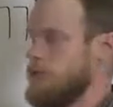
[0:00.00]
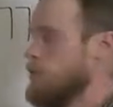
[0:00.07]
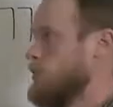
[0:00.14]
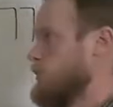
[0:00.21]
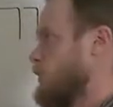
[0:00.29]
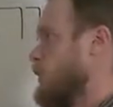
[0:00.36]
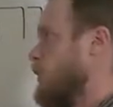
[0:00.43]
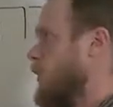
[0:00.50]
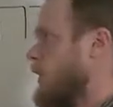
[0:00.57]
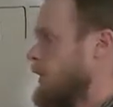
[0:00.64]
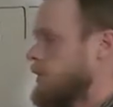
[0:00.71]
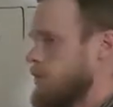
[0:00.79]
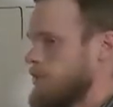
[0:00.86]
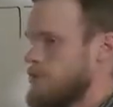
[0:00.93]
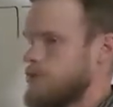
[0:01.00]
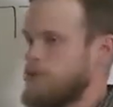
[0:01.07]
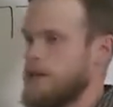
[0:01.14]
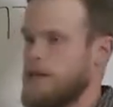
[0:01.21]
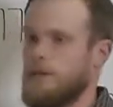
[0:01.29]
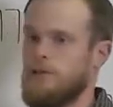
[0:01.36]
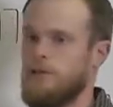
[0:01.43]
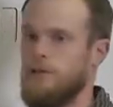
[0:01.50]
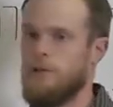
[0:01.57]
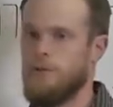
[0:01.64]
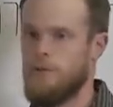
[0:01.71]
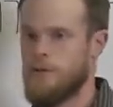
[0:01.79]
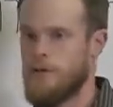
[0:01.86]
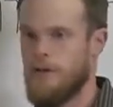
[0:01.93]
the numeral 1, whether you say
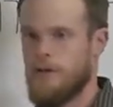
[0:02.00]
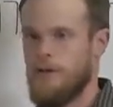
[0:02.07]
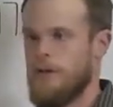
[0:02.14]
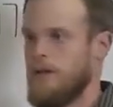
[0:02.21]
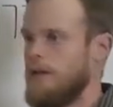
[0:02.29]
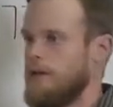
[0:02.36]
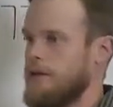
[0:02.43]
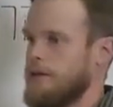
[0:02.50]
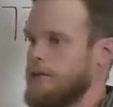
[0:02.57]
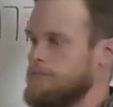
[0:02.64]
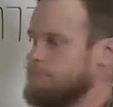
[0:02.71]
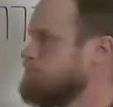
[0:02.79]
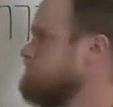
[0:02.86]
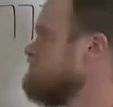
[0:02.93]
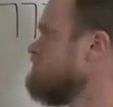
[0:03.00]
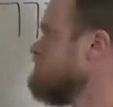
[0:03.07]
alone, I